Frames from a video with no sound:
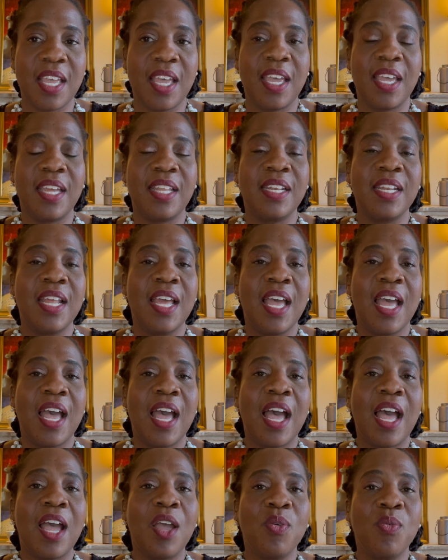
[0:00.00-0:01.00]
And
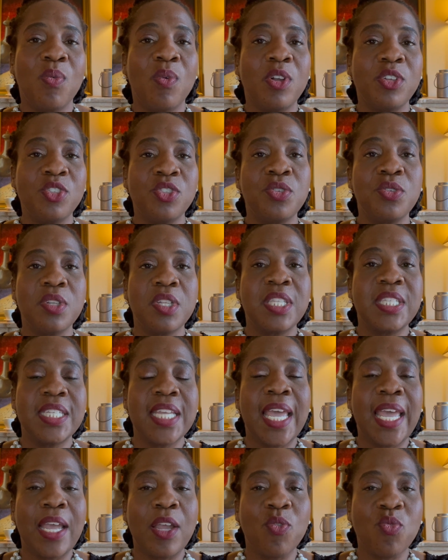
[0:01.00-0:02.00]
I want you
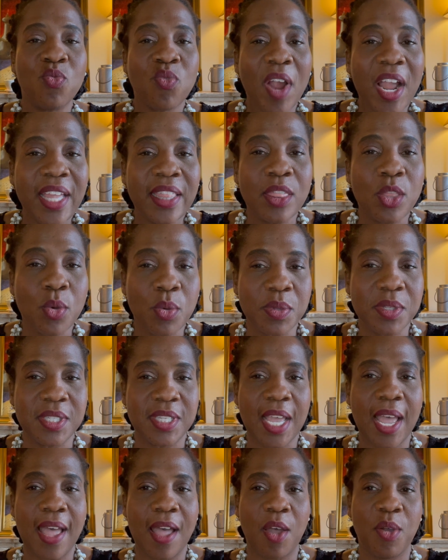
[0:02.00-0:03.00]
to write those
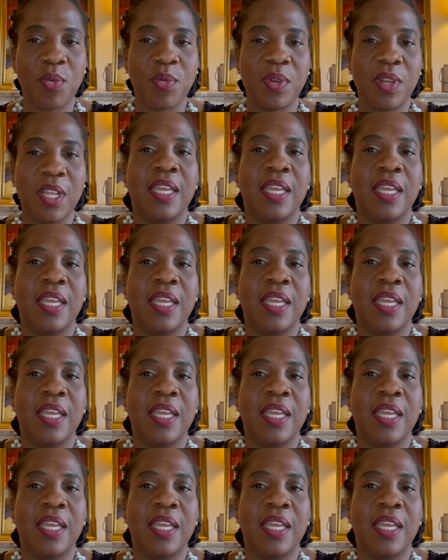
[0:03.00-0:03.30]
down.